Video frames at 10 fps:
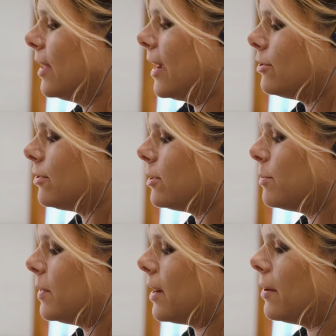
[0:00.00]
like I tried
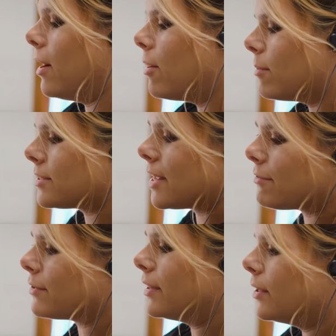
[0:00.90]
to pick out almost
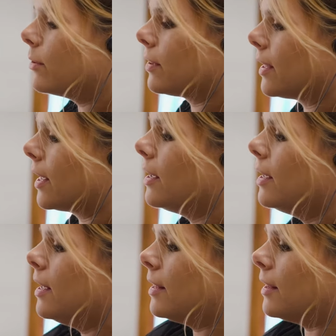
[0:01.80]
every little thing
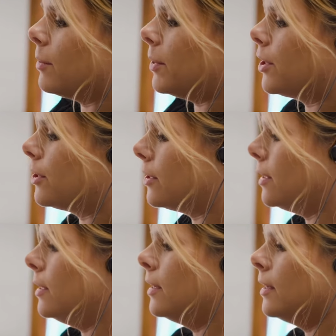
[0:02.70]
that we
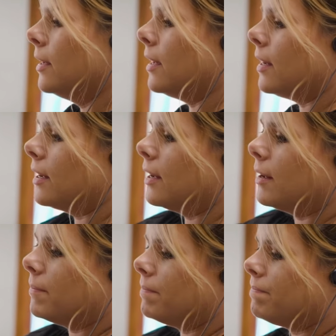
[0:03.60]
could,
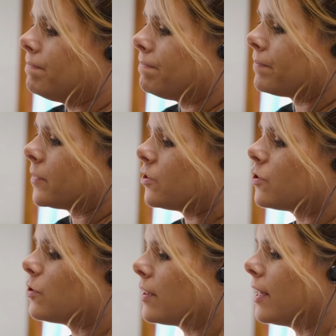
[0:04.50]

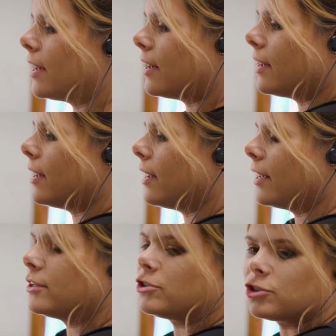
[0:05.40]
so that
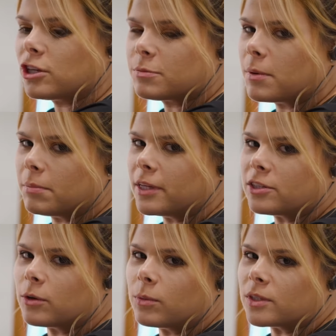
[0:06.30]
I just put
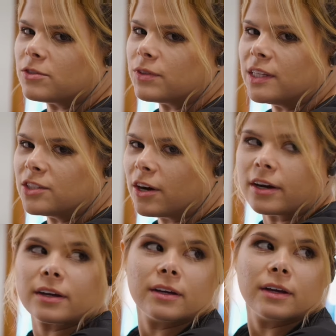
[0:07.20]
bleach on what's really
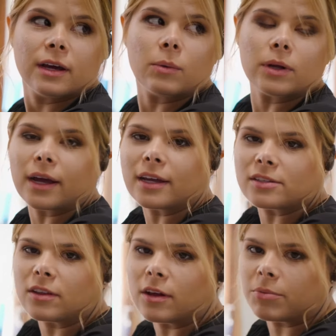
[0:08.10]
dark and what
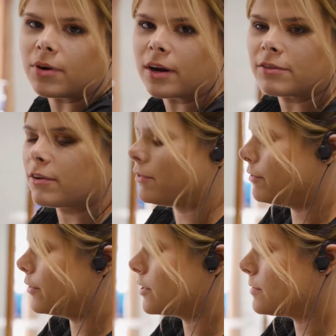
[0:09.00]
has a lot of product on it
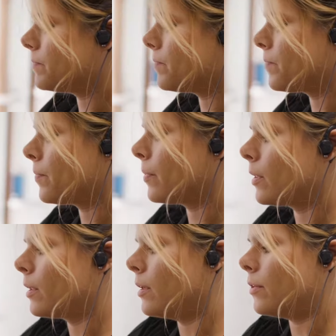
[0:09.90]
first.
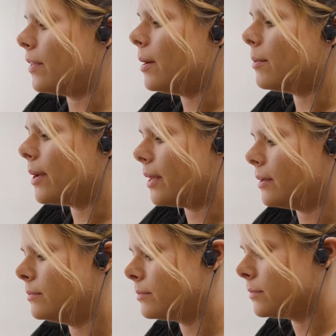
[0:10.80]
That
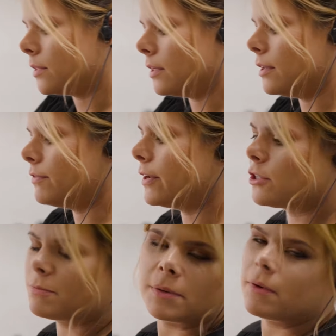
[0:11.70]
way, if I
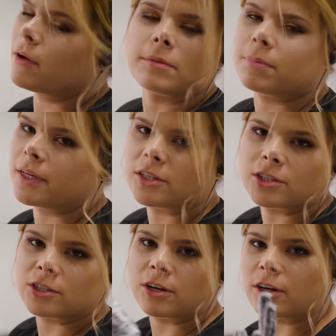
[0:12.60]
just put all the
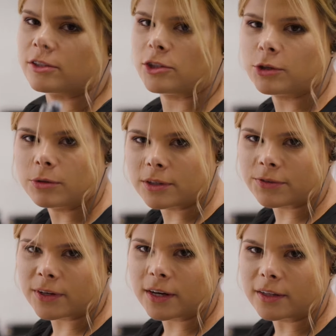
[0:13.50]
bleach on 2
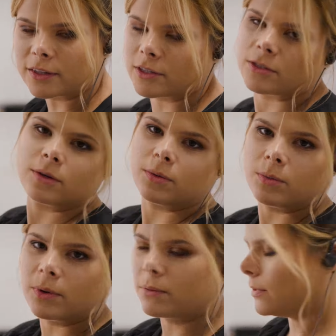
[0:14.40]
different colors,
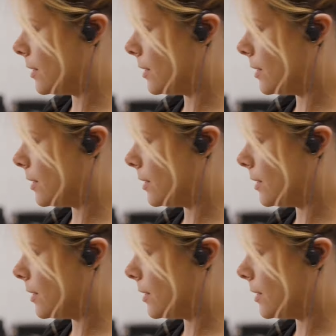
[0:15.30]
one